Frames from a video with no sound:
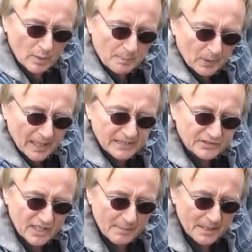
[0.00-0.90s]
replace
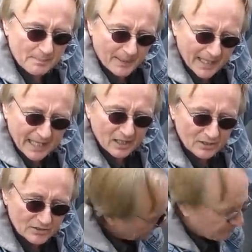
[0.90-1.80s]
them in pairs.